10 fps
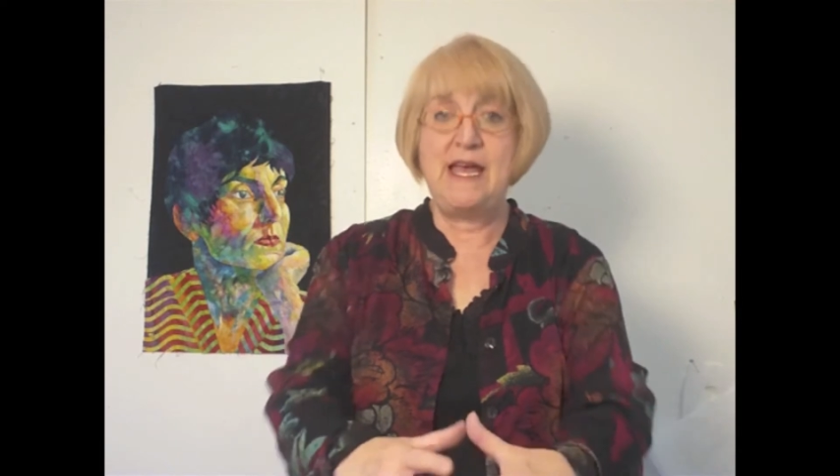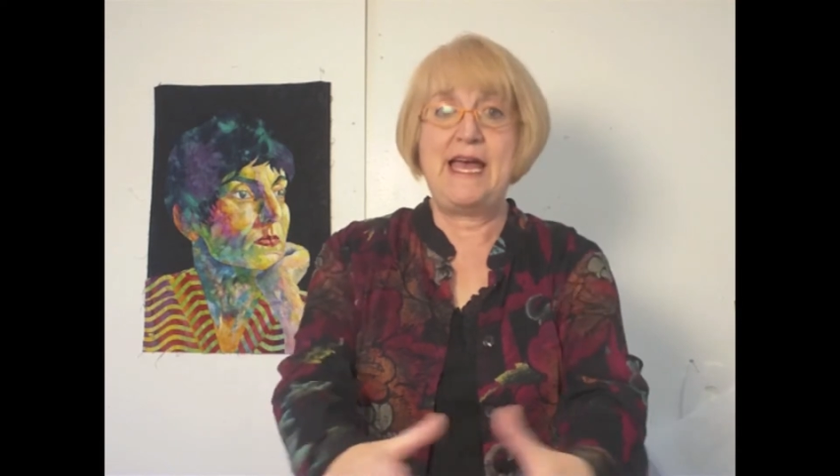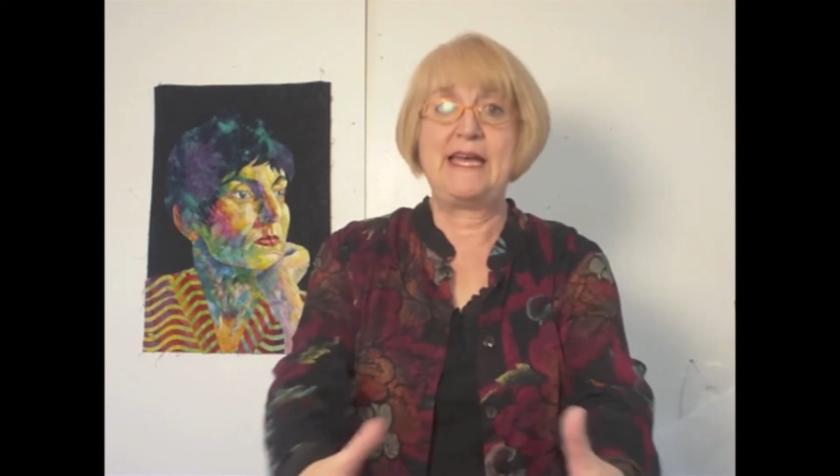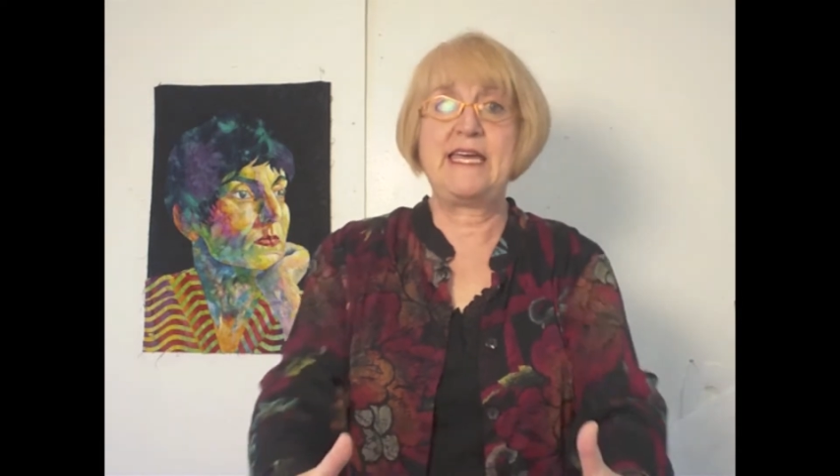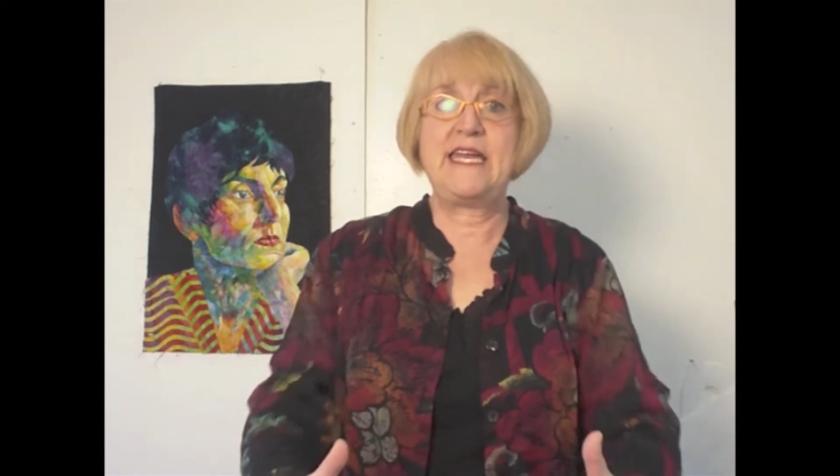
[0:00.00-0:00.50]

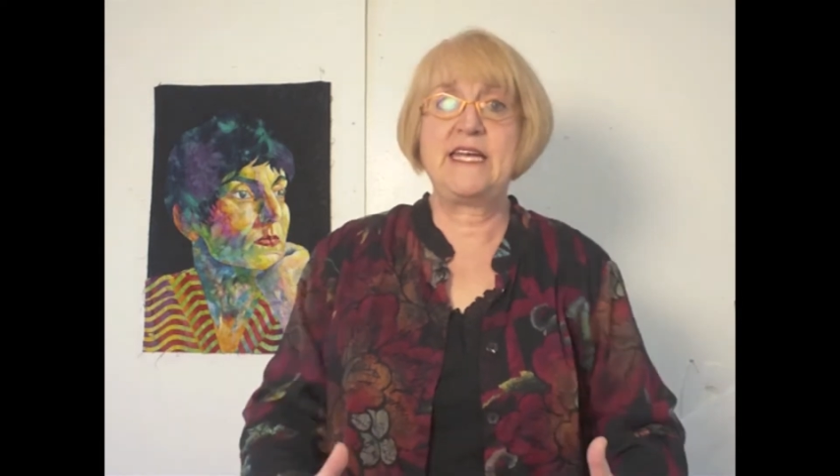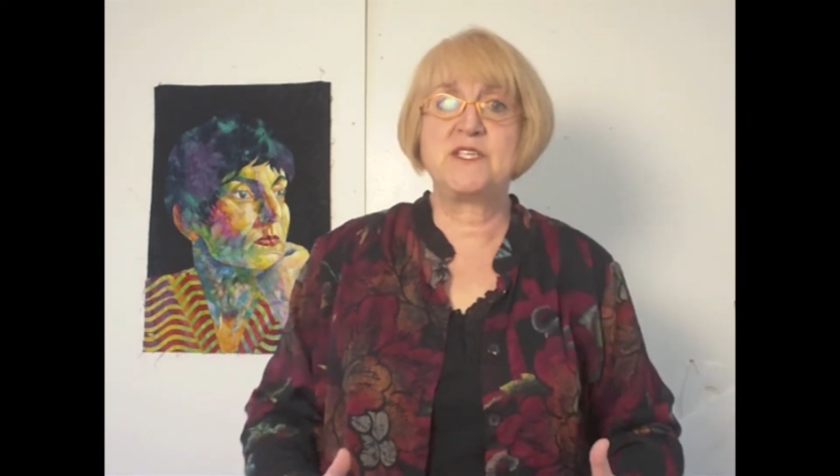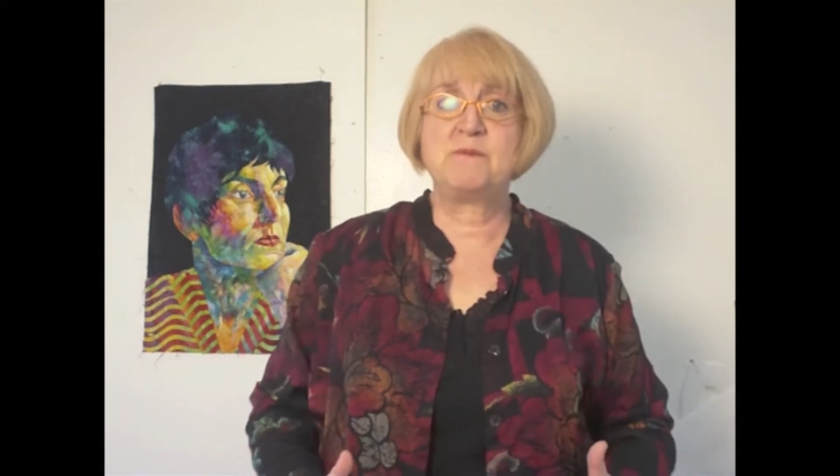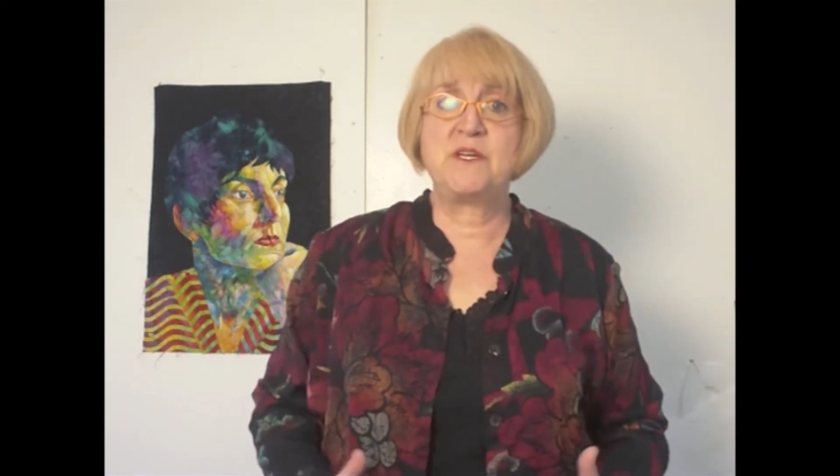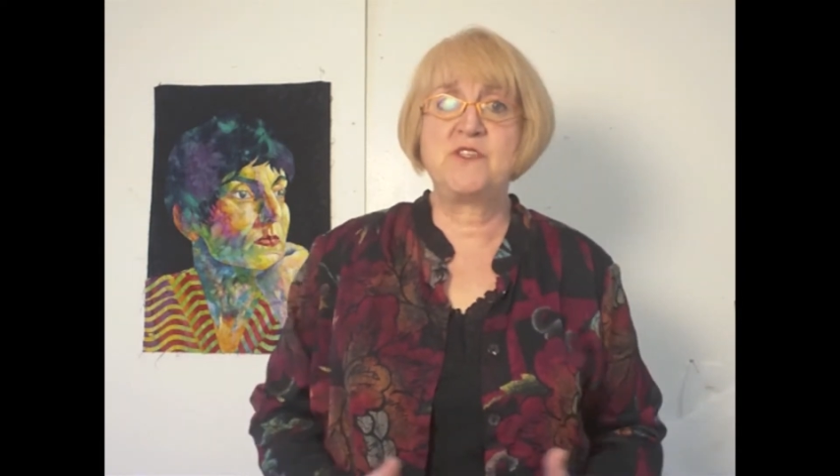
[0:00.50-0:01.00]
and getting
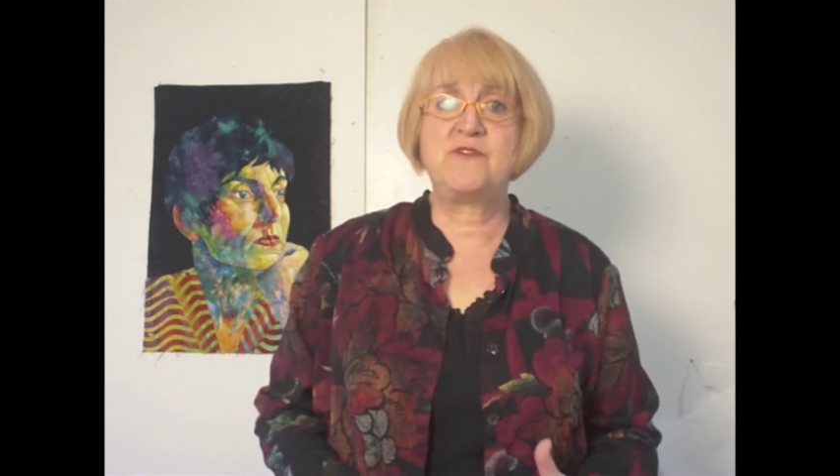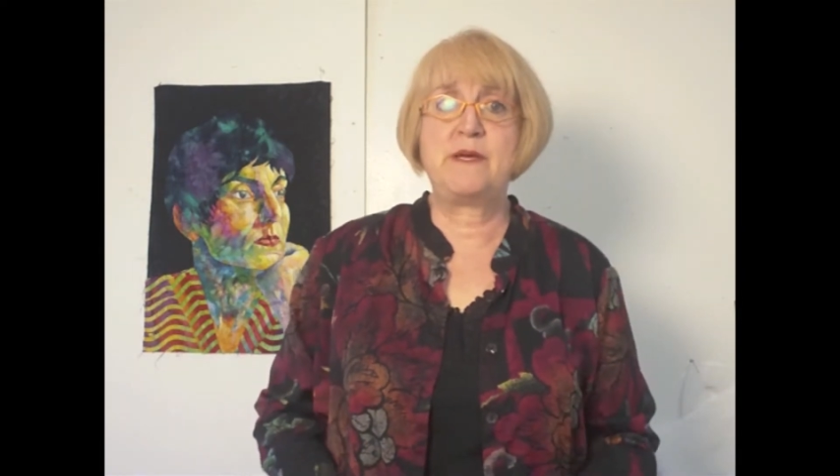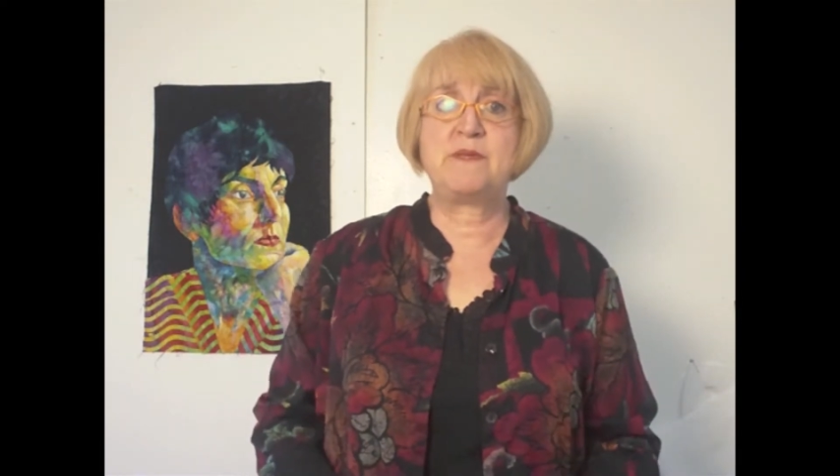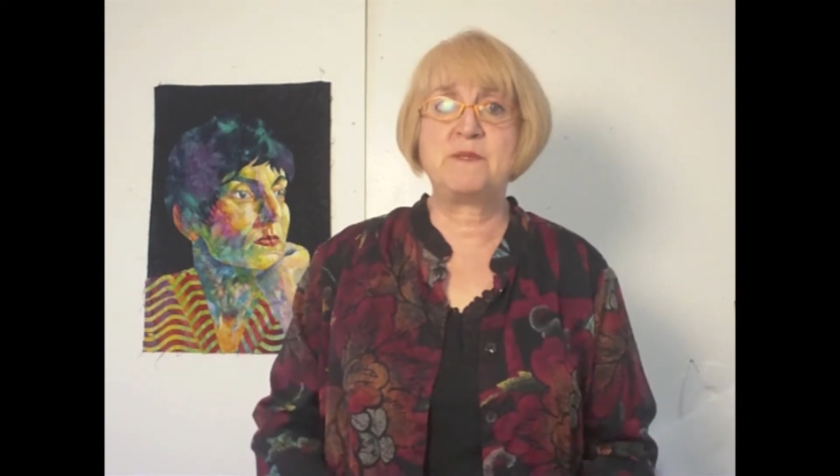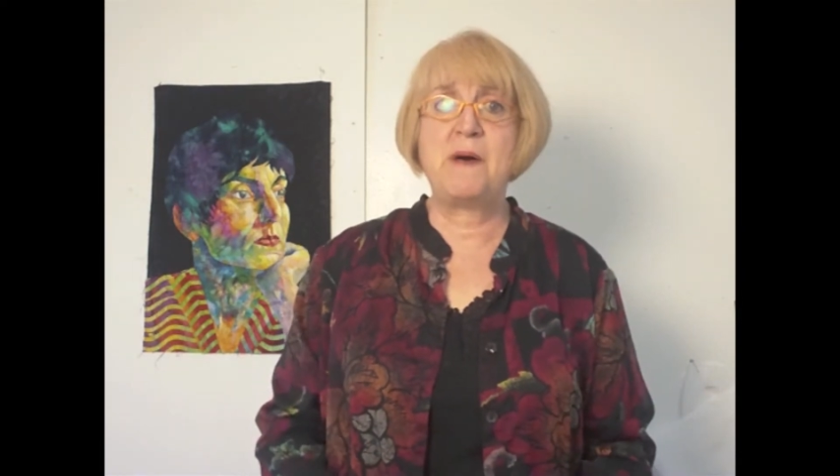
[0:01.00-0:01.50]
as much of
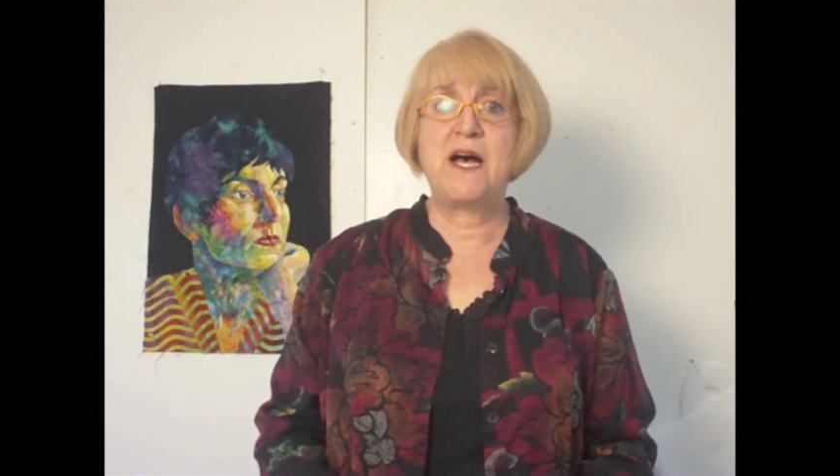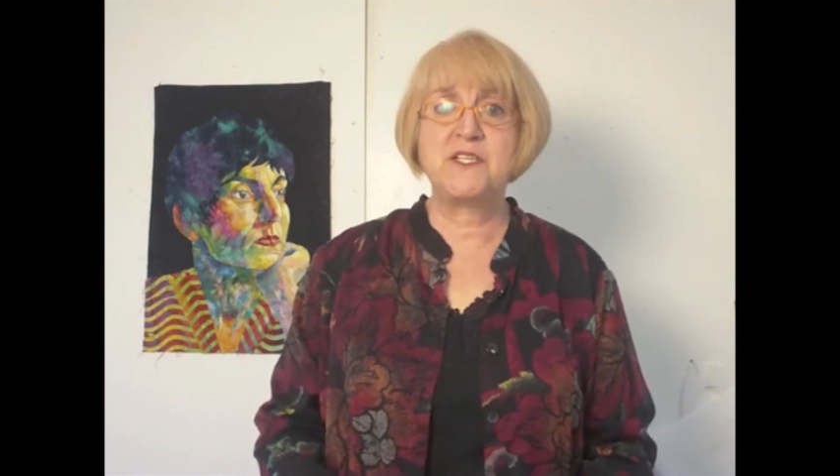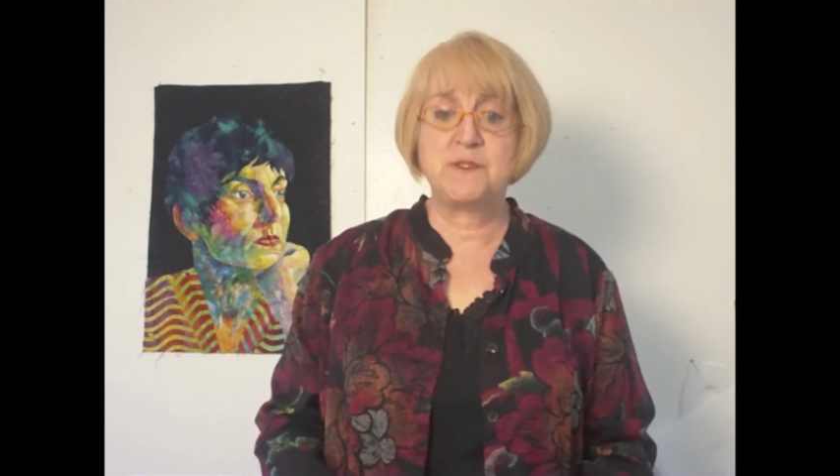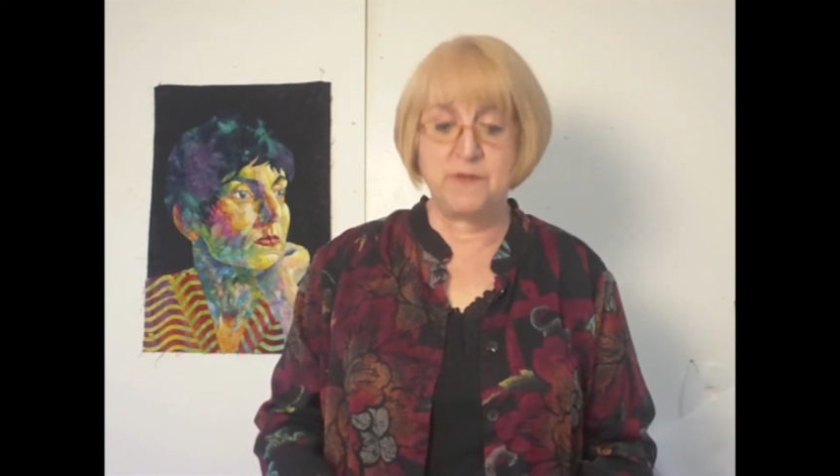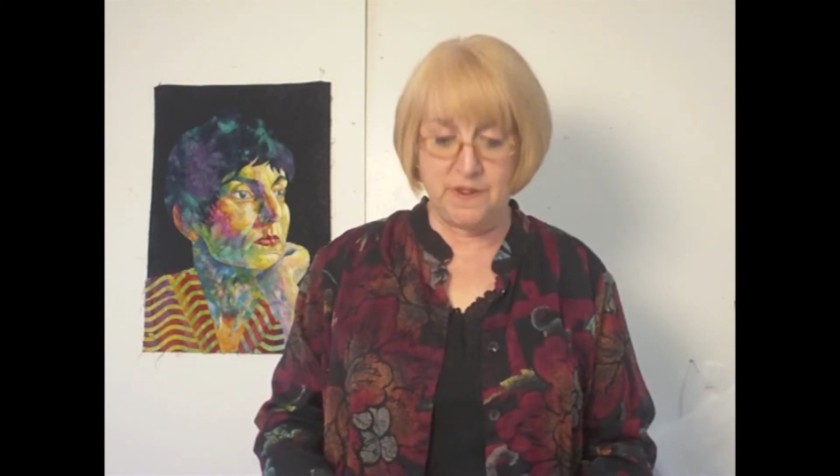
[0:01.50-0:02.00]
them as
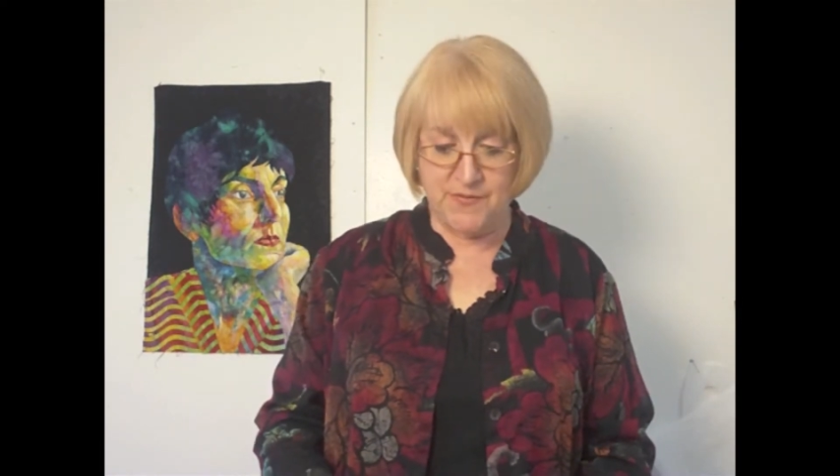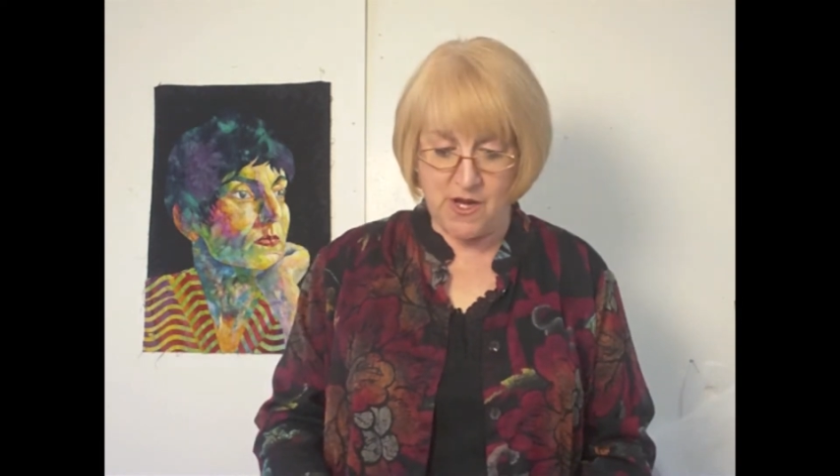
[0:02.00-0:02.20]
possible.